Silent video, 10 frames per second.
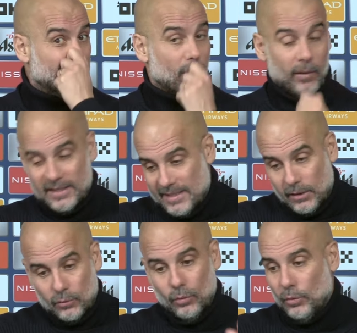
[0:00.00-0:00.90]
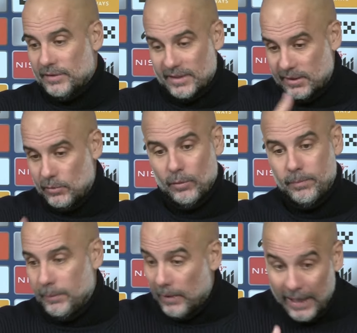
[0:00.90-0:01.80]
When I start to lose, I said to the
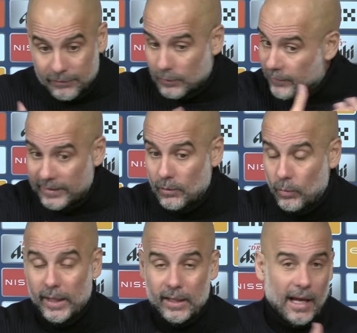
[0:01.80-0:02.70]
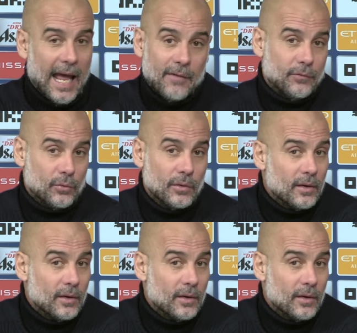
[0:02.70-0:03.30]
people, I have to find a way. I have to.